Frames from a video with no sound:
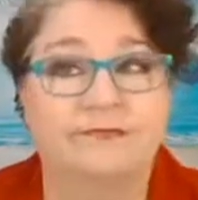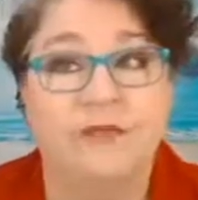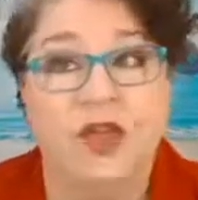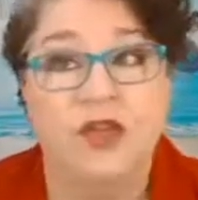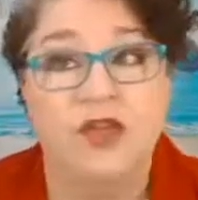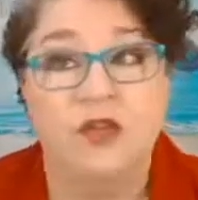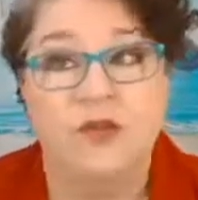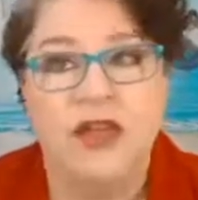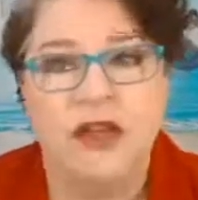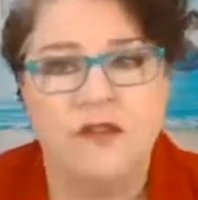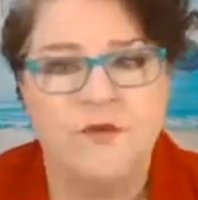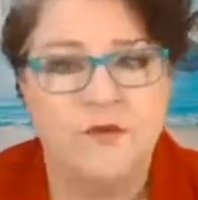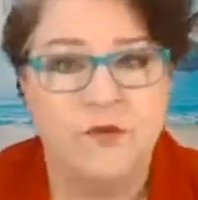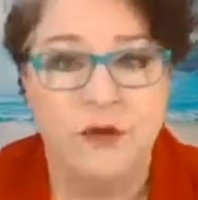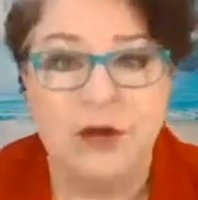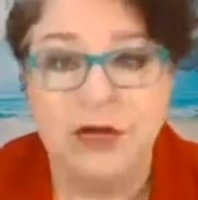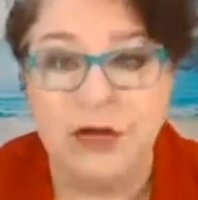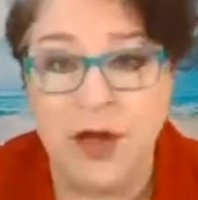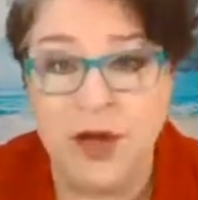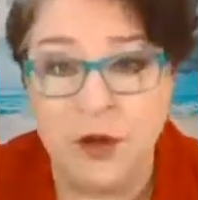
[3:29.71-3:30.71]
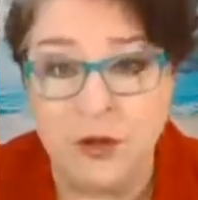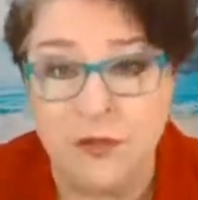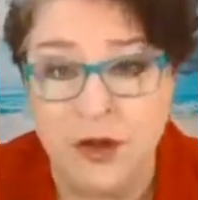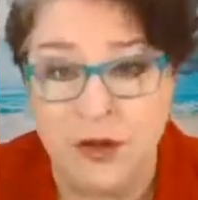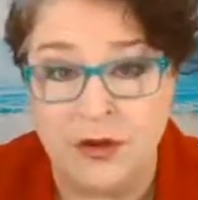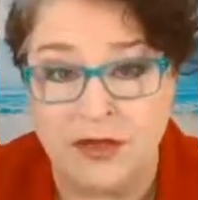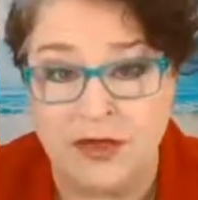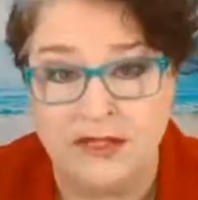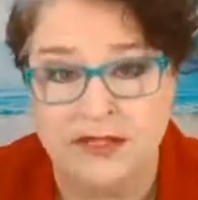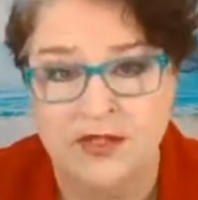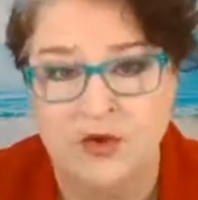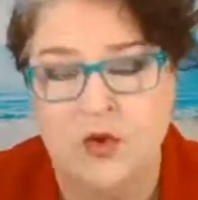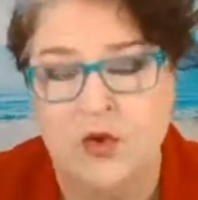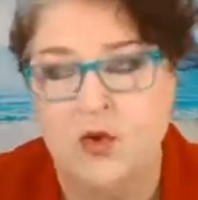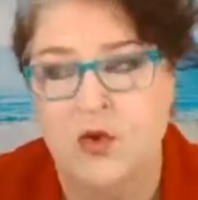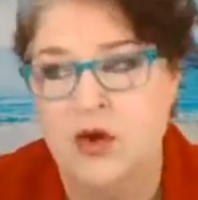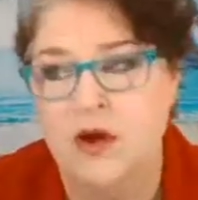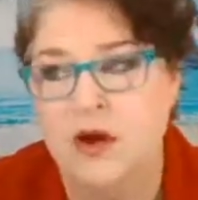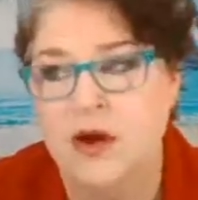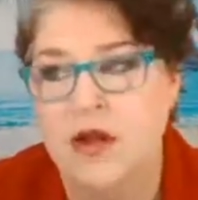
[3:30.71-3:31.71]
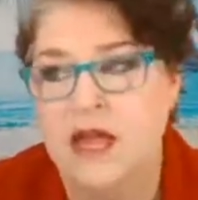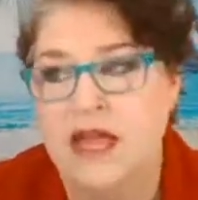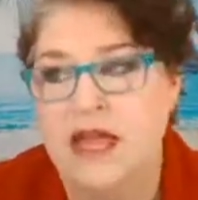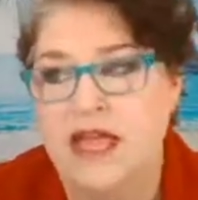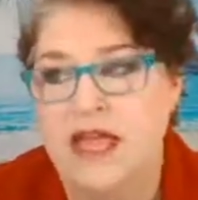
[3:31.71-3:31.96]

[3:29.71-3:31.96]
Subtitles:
you get a $40 bonus. Or